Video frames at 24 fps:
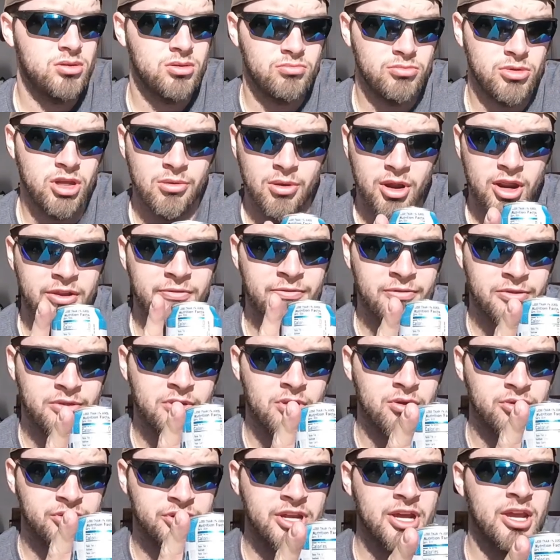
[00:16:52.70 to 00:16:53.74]
be ready for
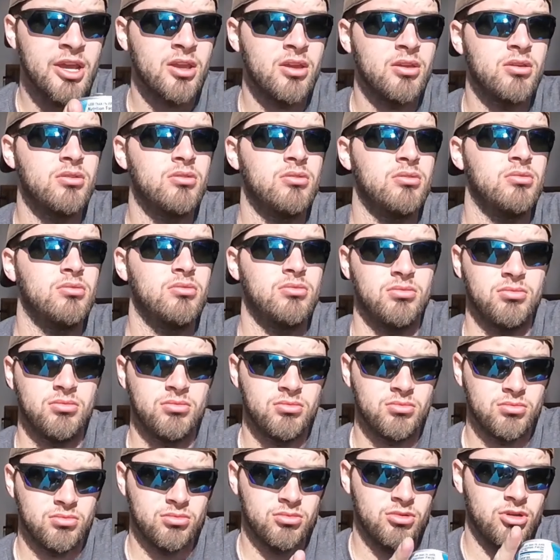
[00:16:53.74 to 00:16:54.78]
Thursday.
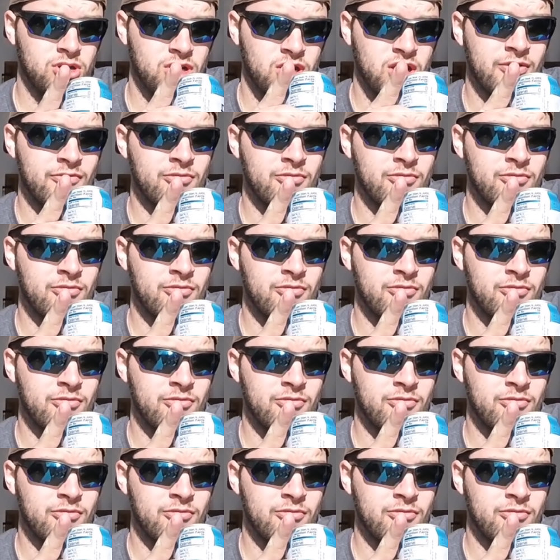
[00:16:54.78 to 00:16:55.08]
Gonna